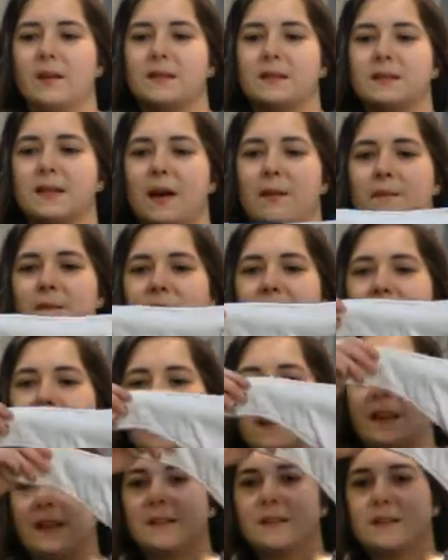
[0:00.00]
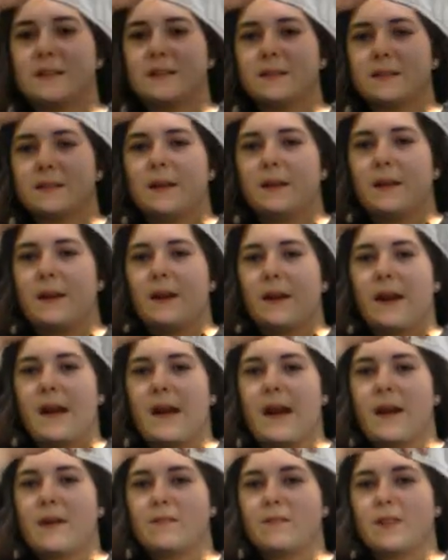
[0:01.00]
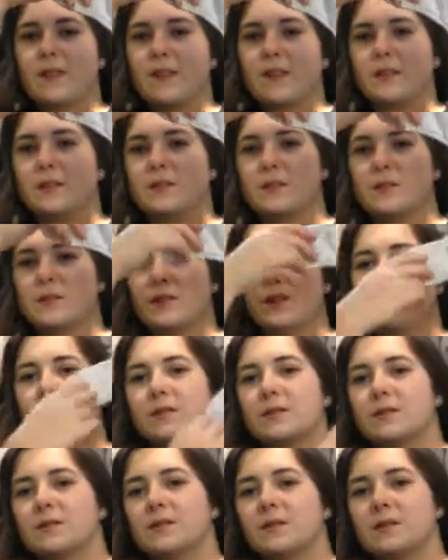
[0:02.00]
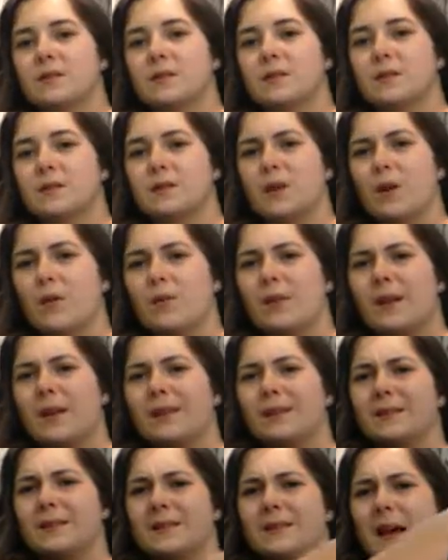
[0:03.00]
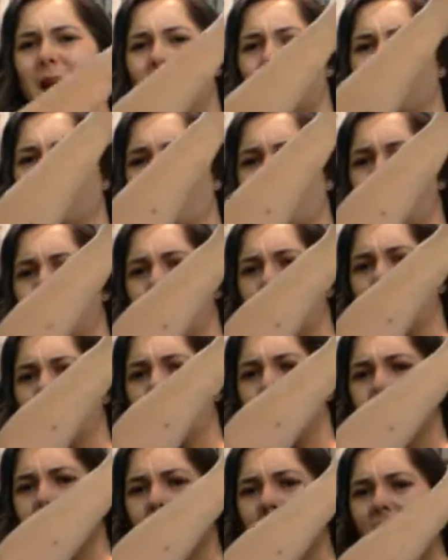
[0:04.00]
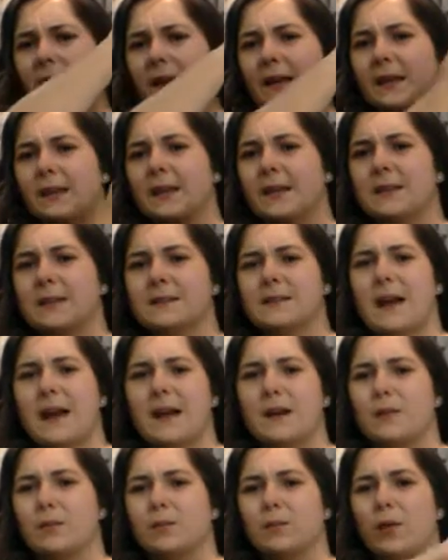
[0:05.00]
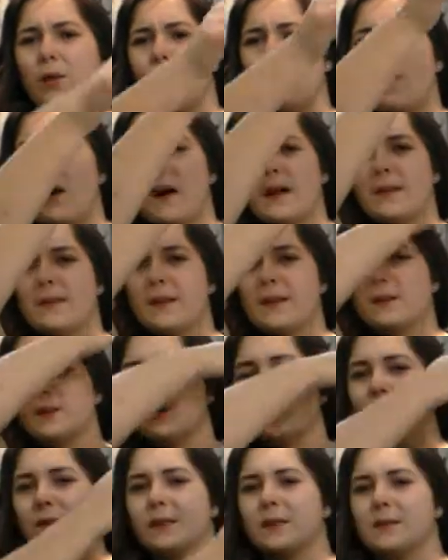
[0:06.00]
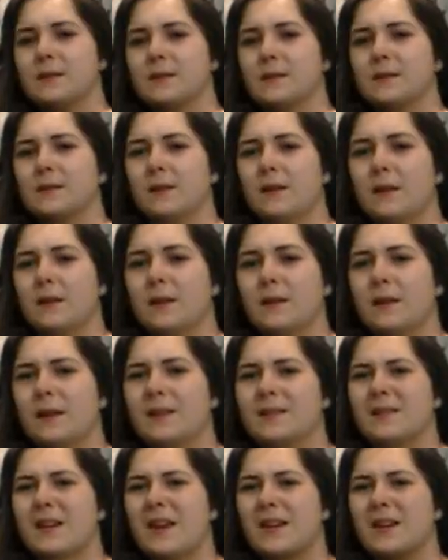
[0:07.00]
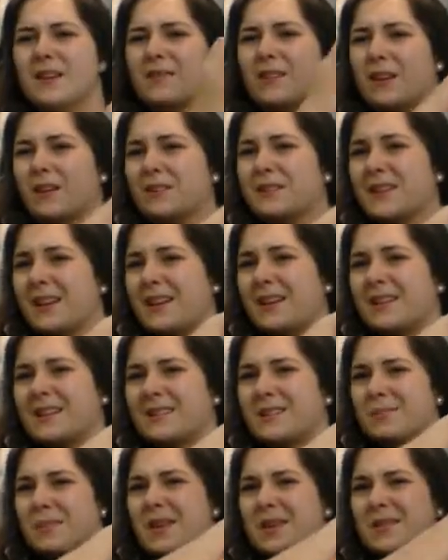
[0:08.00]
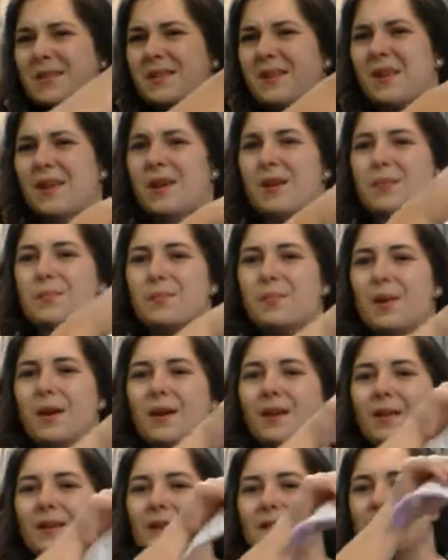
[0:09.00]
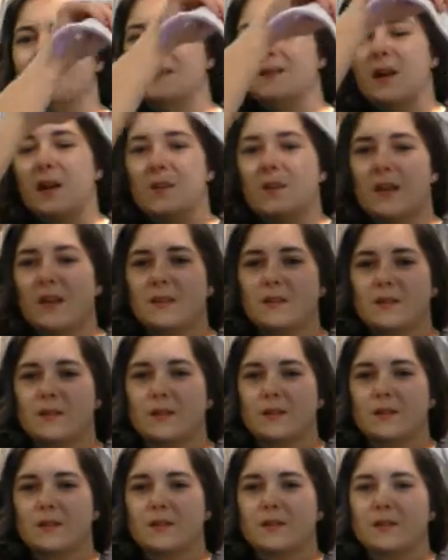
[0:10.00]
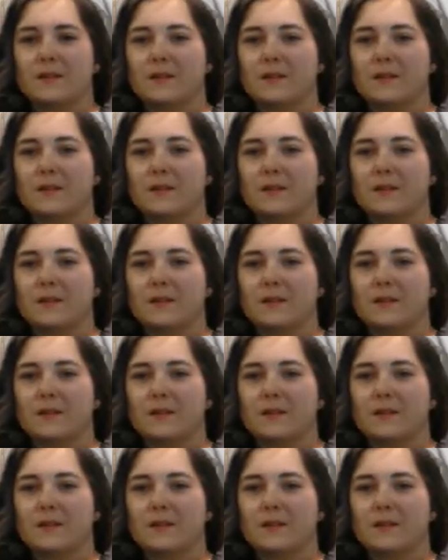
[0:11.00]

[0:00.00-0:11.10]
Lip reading: Some fitteds have the insert sewn inside of them, like this. I don't know why they do this. It's kind of irritating to me, but some inserts